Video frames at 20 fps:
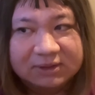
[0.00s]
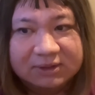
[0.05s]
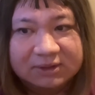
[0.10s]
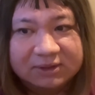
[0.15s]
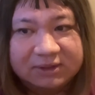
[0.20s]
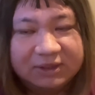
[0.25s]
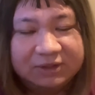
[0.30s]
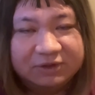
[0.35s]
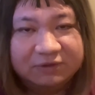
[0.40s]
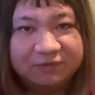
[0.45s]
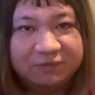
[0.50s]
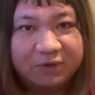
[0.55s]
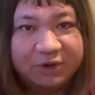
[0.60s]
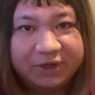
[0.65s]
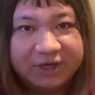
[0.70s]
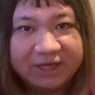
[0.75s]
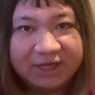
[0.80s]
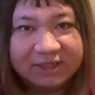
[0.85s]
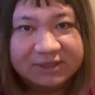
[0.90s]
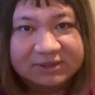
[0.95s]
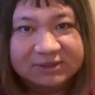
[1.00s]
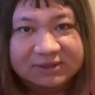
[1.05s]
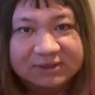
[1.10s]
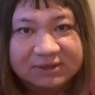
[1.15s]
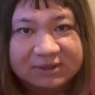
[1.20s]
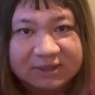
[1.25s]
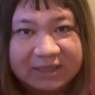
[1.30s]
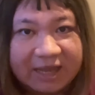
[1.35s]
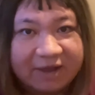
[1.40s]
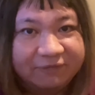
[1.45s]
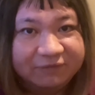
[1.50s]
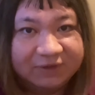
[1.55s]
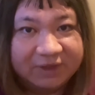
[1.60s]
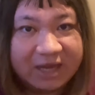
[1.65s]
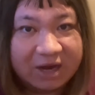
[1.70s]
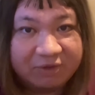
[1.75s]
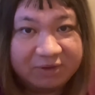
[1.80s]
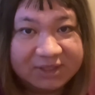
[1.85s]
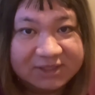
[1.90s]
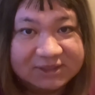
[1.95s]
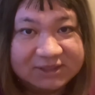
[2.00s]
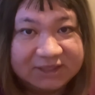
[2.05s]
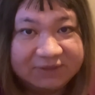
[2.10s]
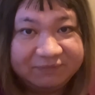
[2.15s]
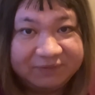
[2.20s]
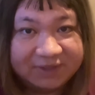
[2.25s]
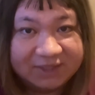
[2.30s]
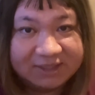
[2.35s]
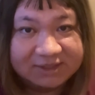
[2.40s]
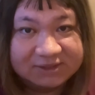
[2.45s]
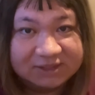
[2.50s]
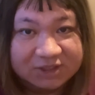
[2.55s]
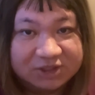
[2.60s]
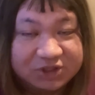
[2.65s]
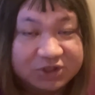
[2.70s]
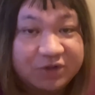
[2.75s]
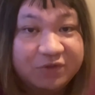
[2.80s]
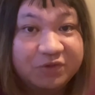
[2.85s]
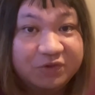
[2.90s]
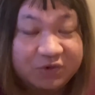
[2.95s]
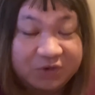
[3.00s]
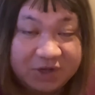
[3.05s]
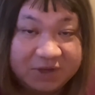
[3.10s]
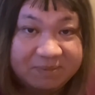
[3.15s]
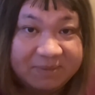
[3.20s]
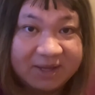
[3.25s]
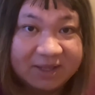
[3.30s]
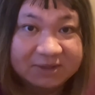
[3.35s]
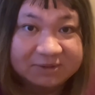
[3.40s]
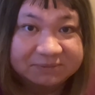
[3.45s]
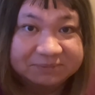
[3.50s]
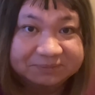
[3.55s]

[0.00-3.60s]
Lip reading: to 4 days after I received the decision through email.